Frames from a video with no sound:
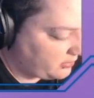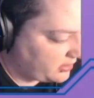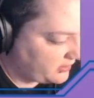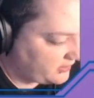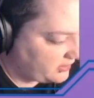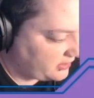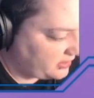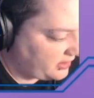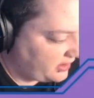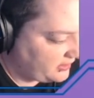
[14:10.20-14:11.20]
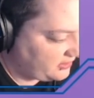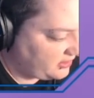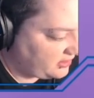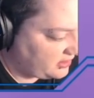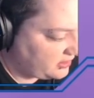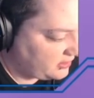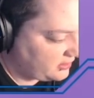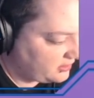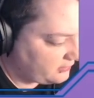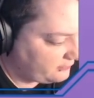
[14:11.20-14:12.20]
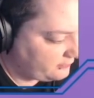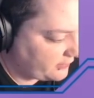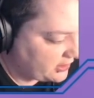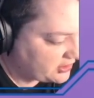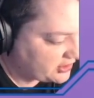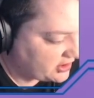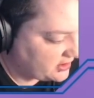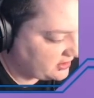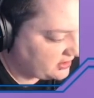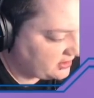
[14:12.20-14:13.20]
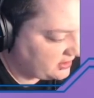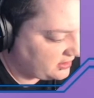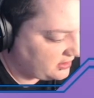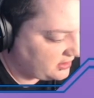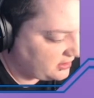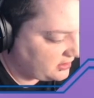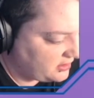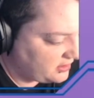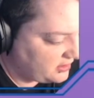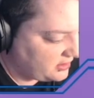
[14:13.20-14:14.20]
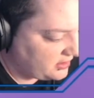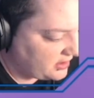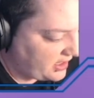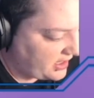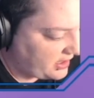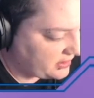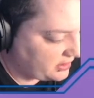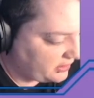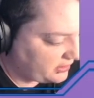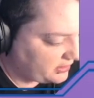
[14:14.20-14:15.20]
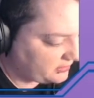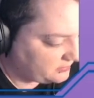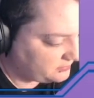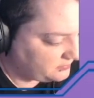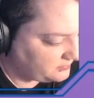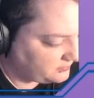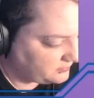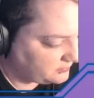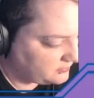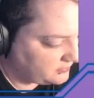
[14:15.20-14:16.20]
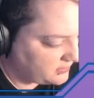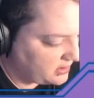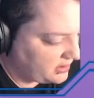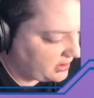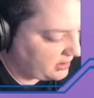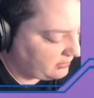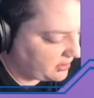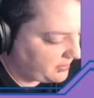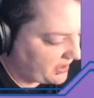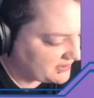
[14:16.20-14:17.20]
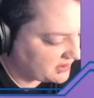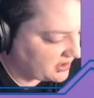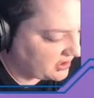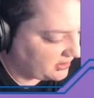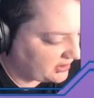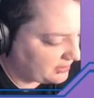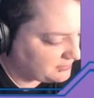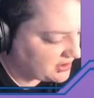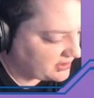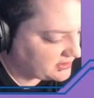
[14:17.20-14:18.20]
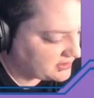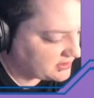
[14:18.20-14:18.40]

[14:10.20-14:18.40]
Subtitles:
going to say async function add color. And we're going to pass the color object.